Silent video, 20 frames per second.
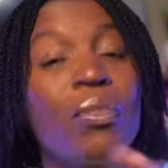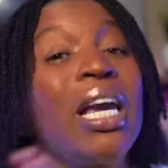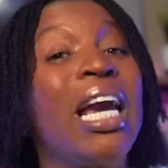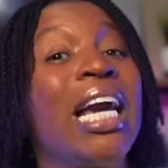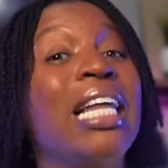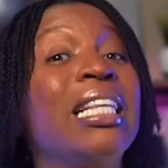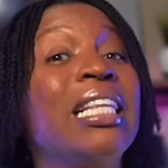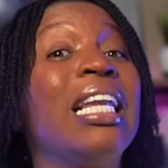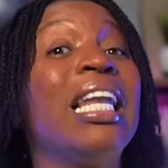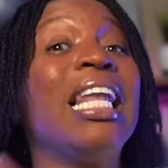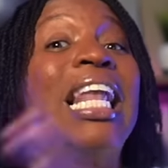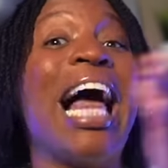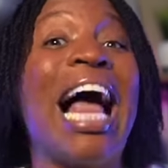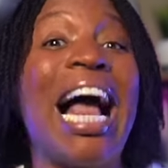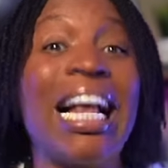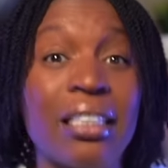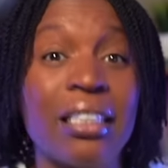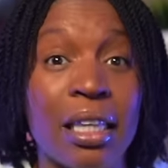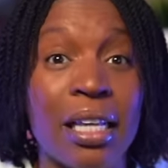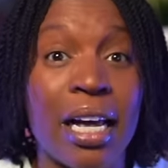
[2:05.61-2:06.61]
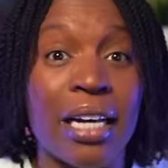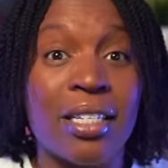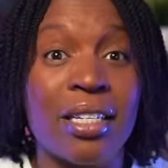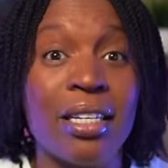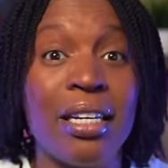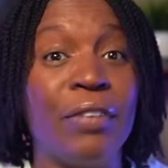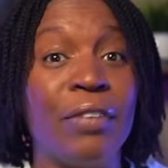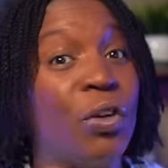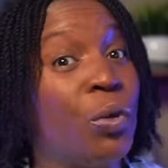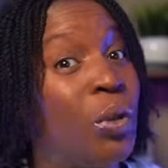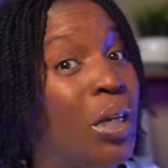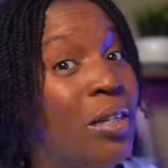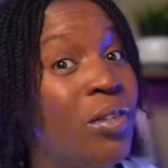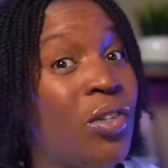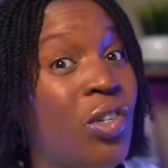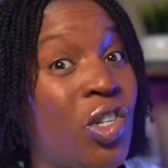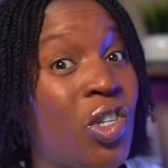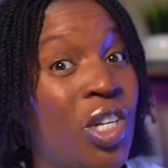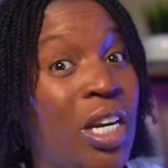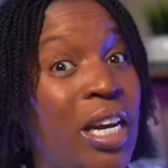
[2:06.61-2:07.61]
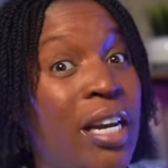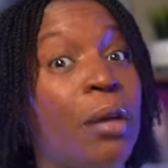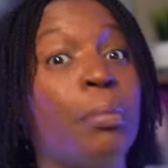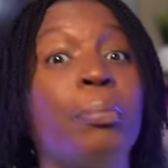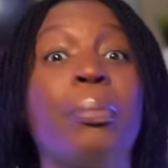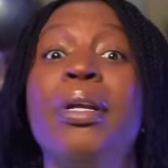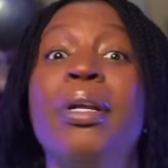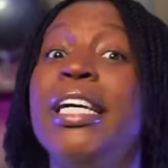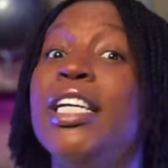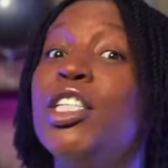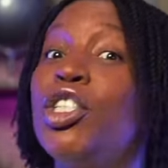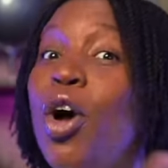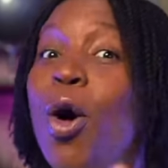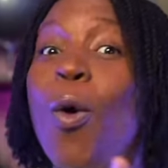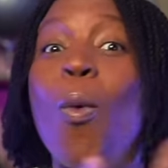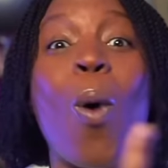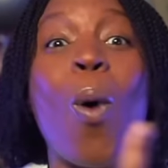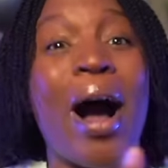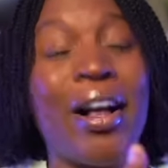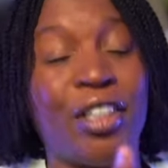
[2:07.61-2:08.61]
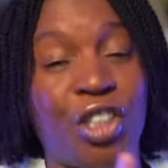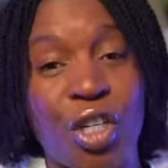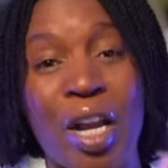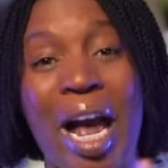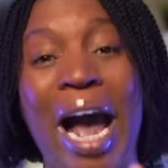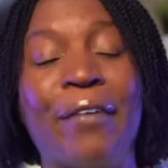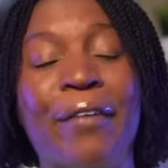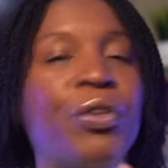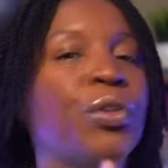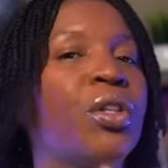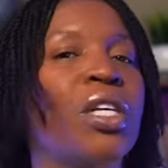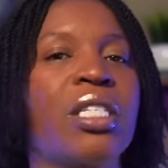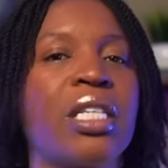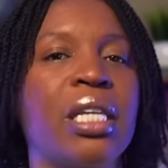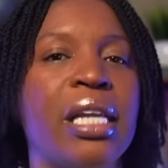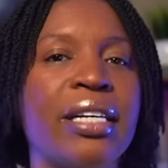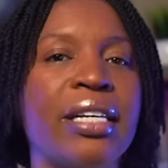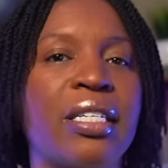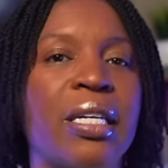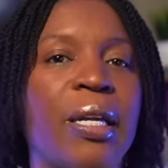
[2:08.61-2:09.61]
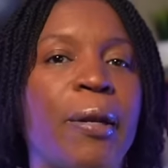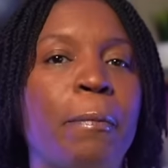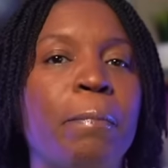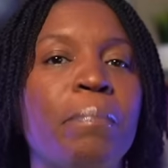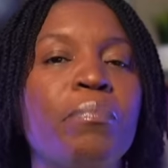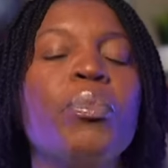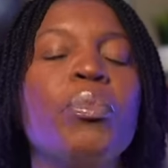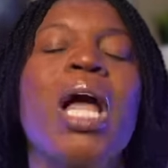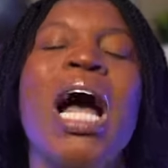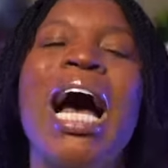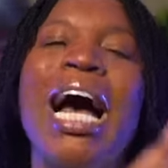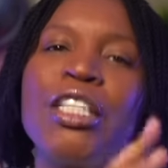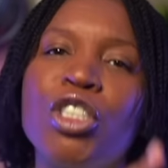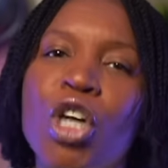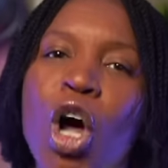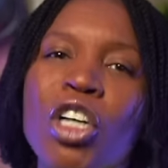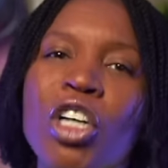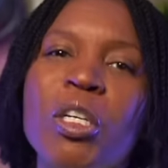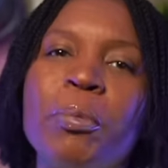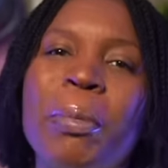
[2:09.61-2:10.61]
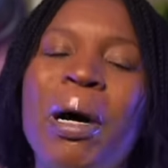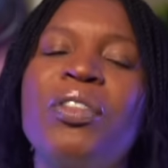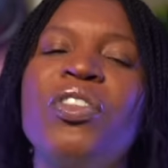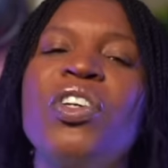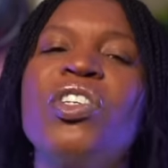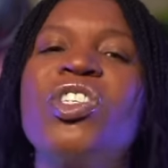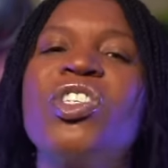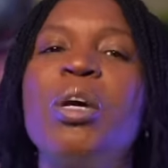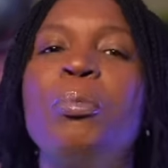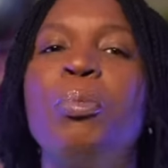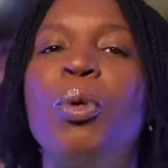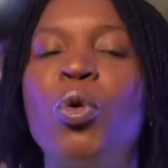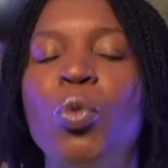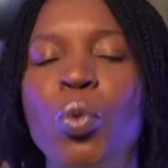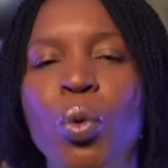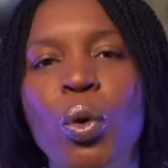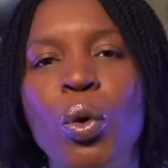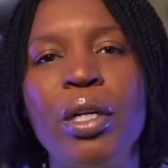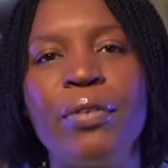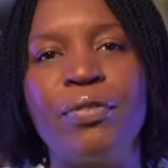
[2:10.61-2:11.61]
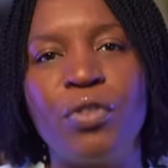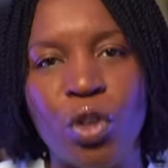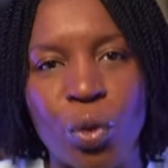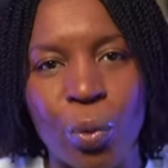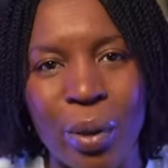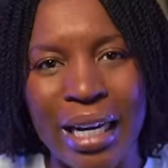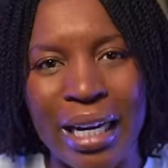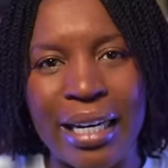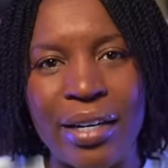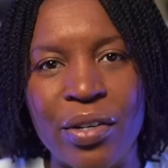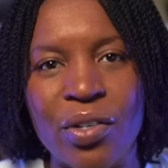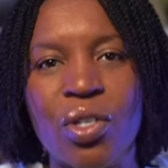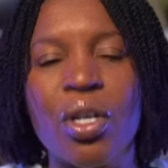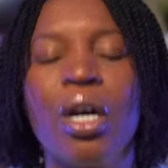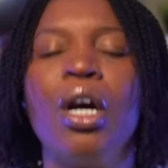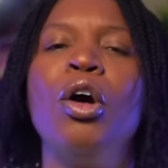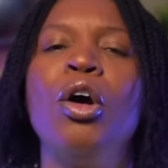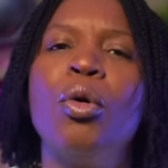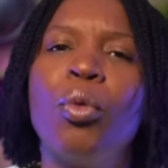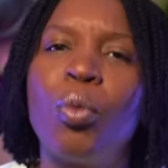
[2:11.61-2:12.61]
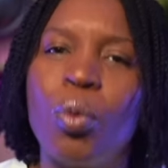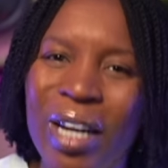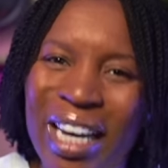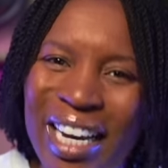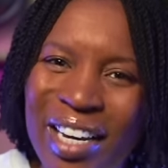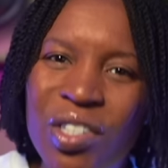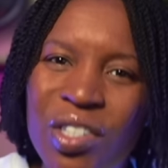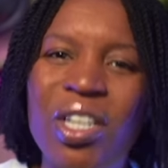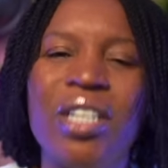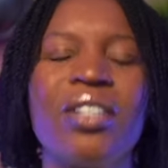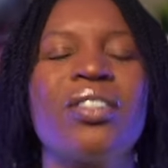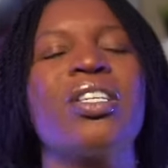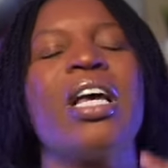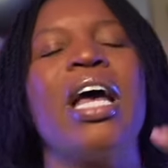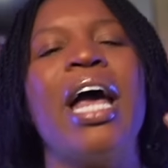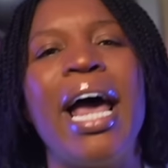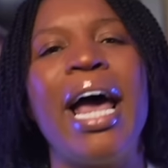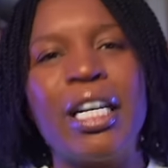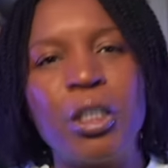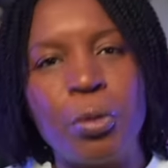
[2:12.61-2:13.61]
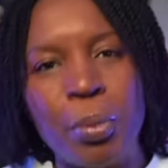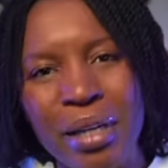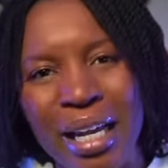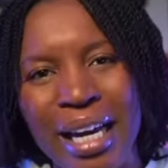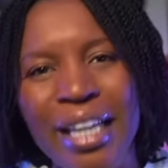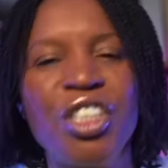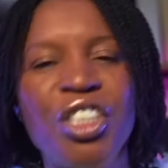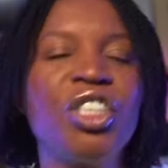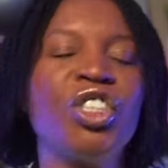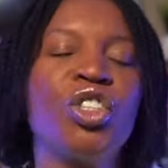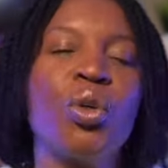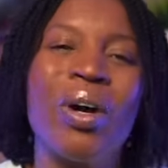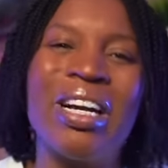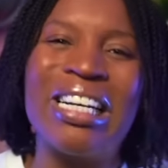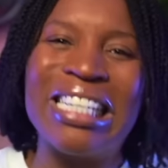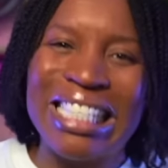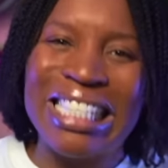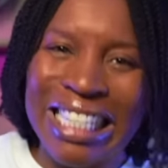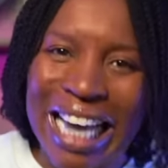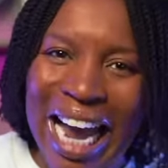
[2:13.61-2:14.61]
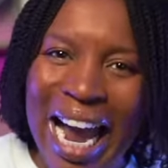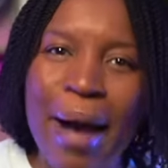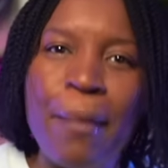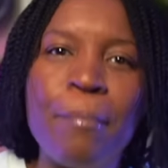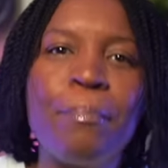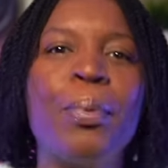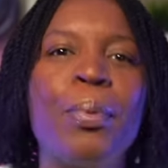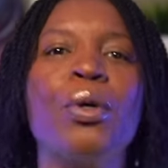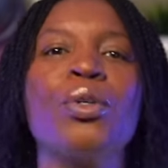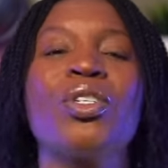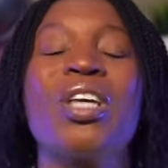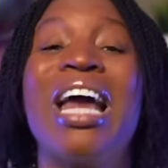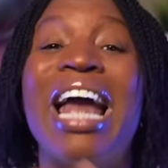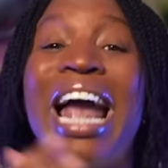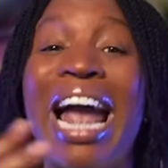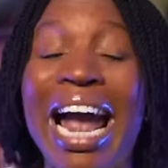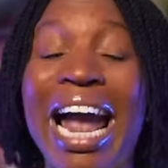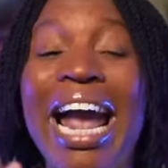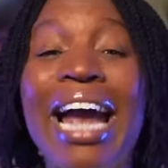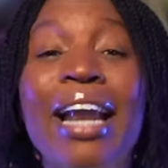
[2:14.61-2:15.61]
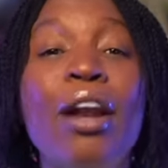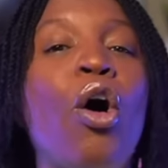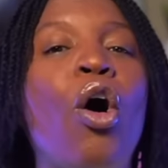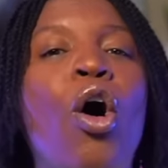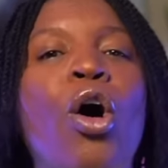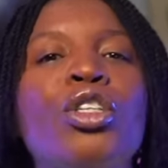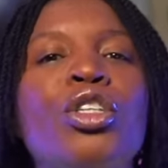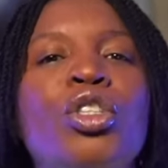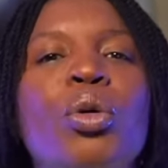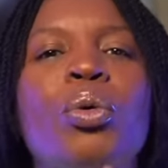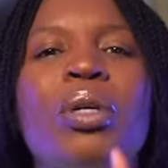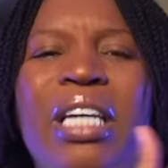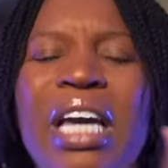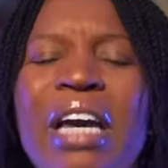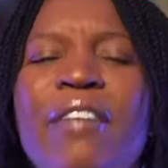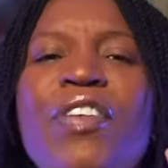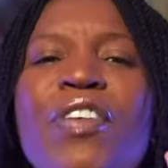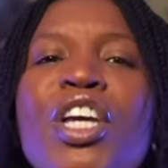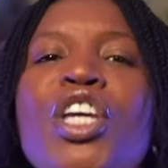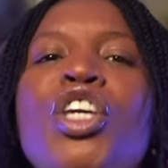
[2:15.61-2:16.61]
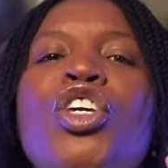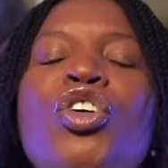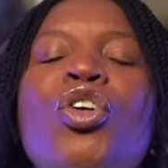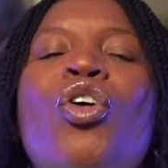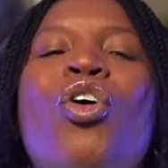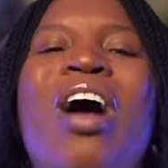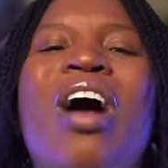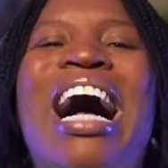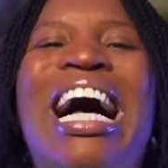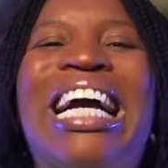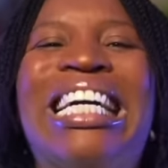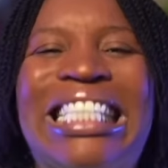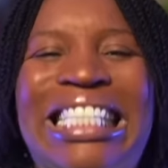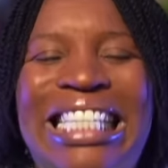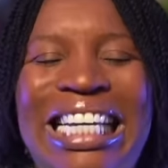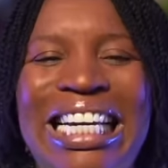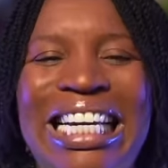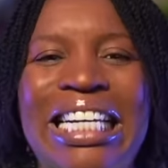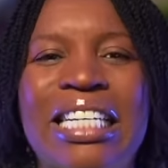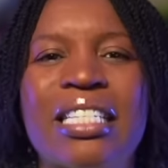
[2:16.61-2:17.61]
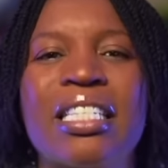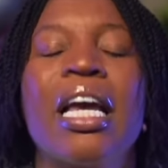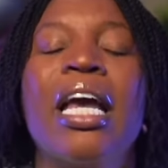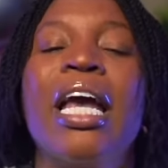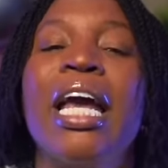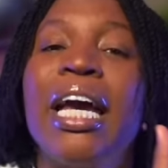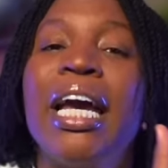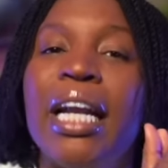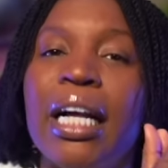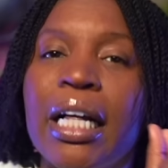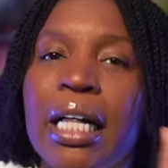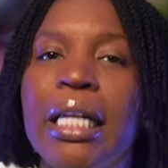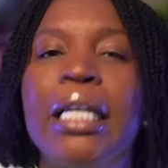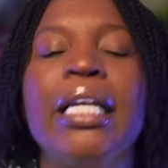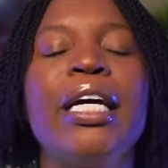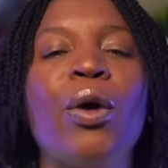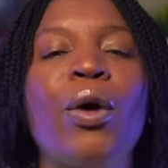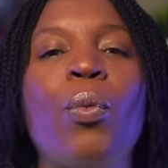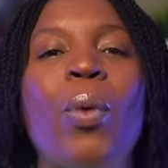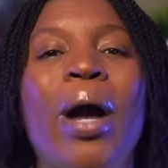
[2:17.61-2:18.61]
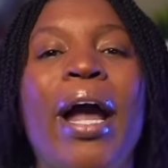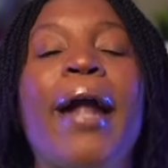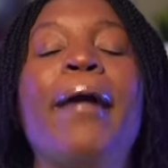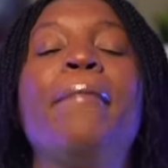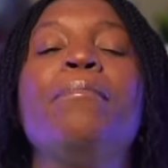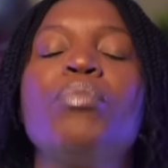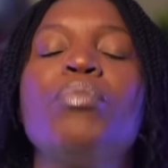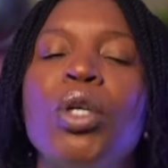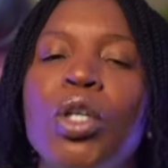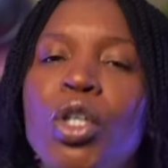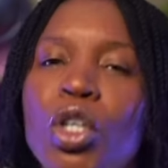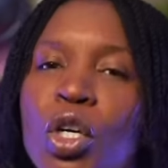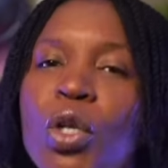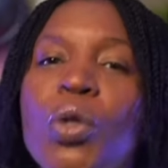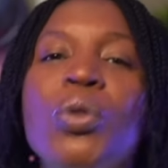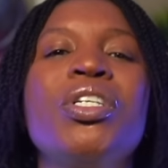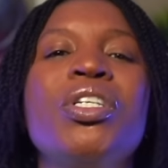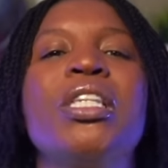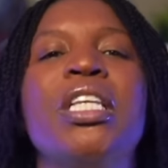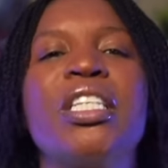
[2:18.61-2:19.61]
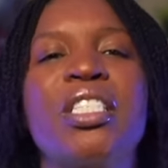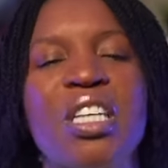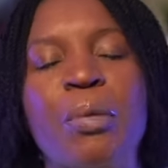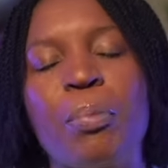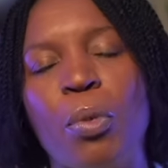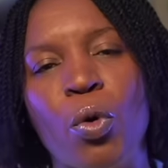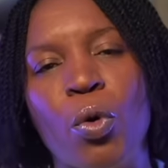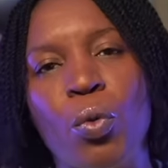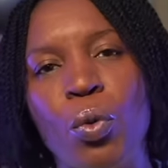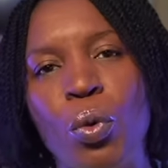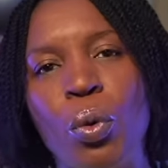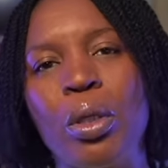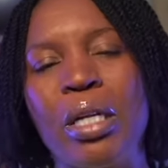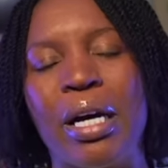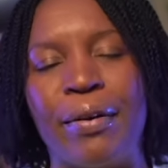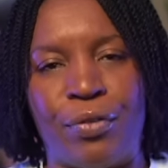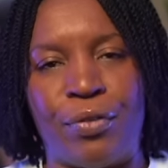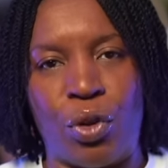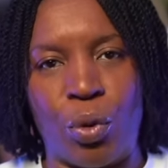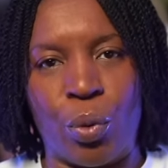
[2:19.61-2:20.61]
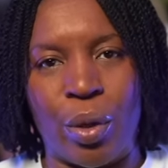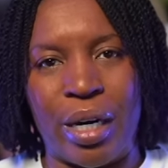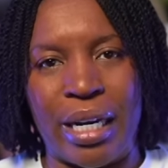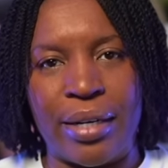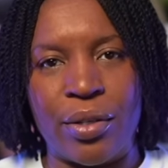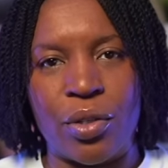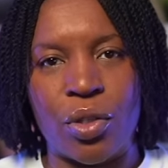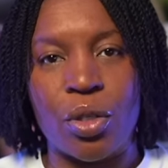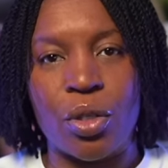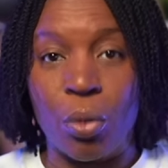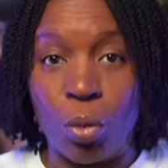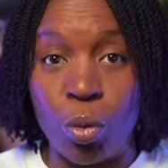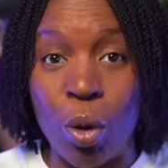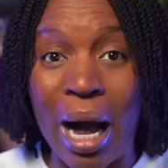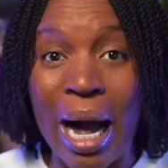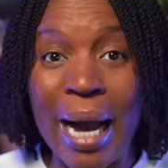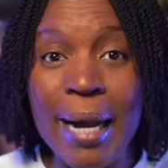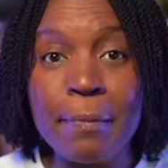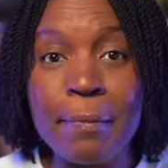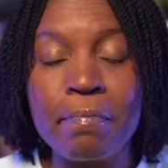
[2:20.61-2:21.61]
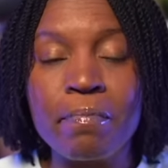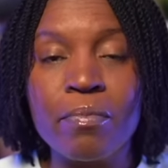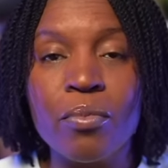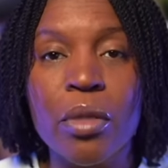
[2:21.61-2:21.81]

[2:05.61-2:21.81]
In the last lesson, if you didn't see it, please go watch it after this lesson. I talked about the simple rule of threes, reasons, explanations, or examples, and also giving your ideas in a clear way using the simple rule of threes, right?